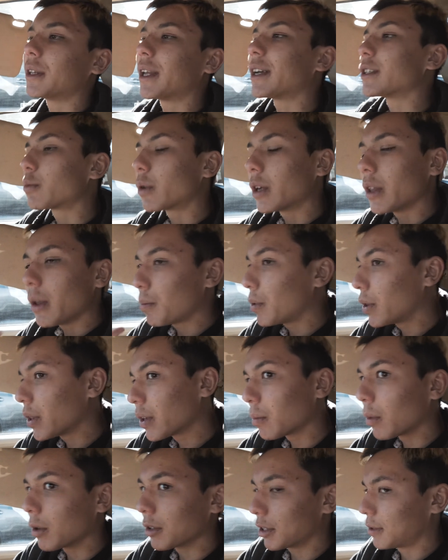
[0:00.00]
That's where they put
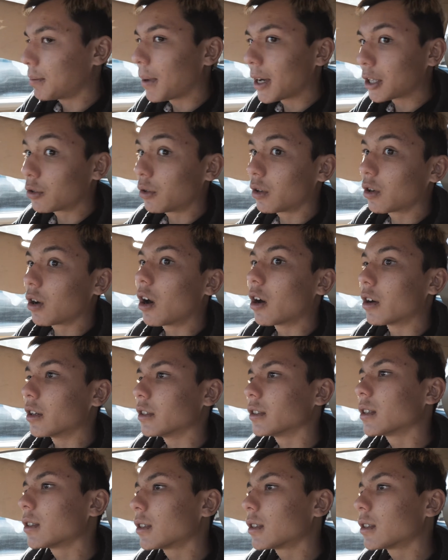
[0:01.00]
their most special cars.